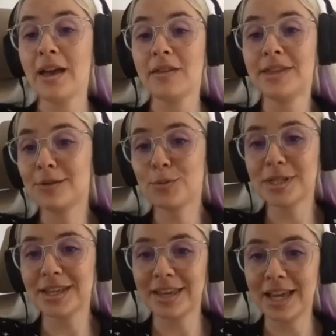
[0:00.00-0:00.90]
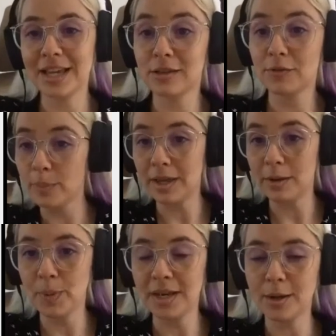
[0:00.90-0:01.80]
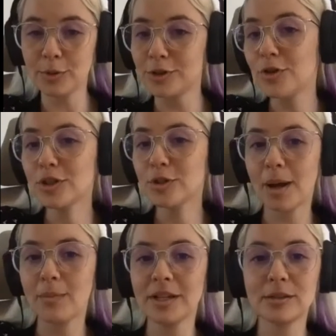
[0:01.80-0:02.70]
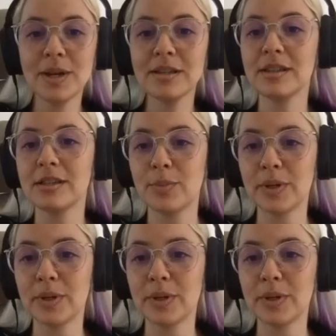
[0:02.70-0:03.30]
this was a case of being able to use public spaces,